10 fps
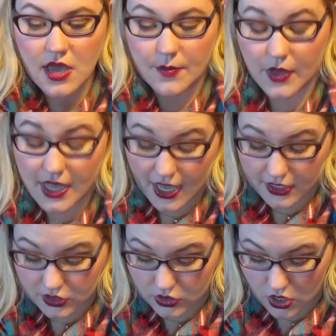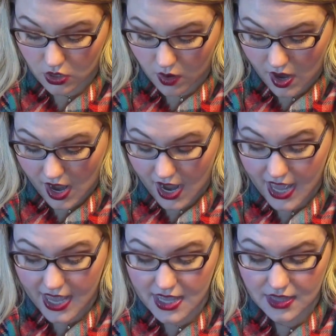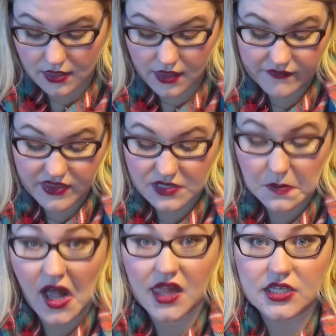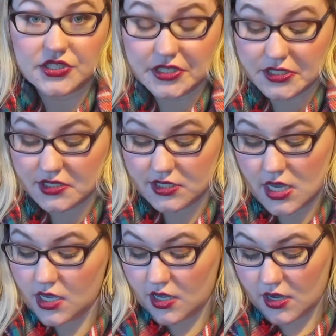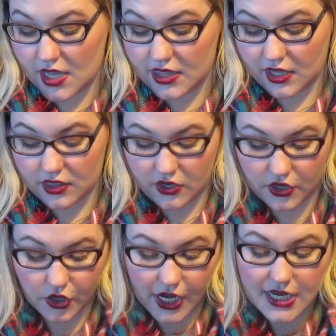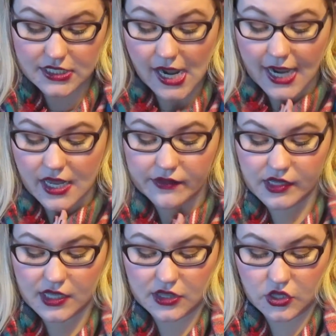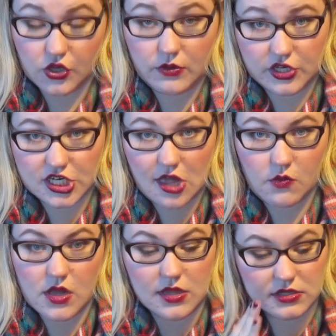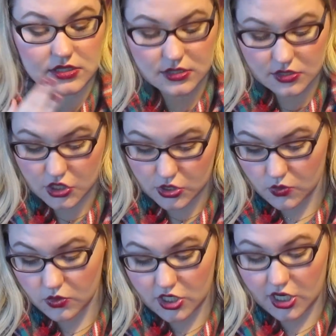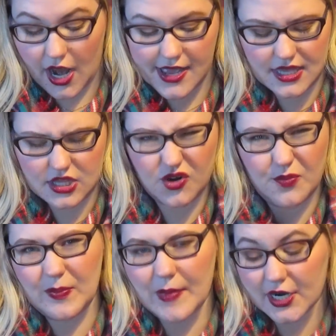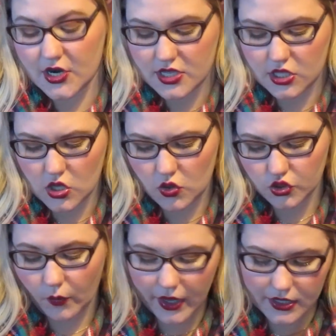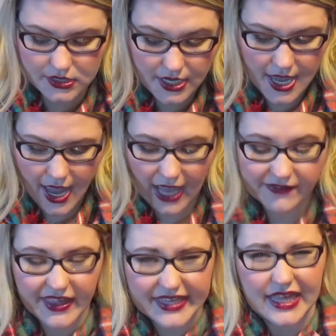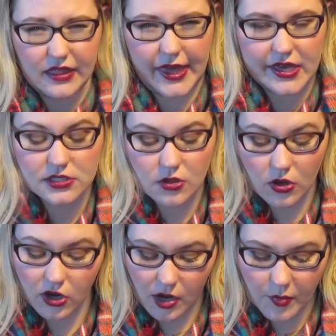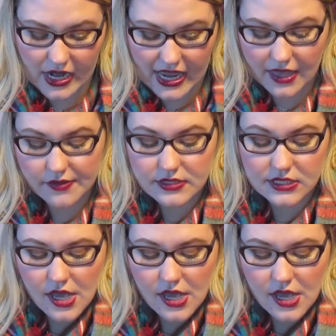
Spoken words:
But yeah, so I love these polishes. I think they're great. I definitely like the newer gel ones too. I think they're better than the older ones. I feel like they last longer on my nails.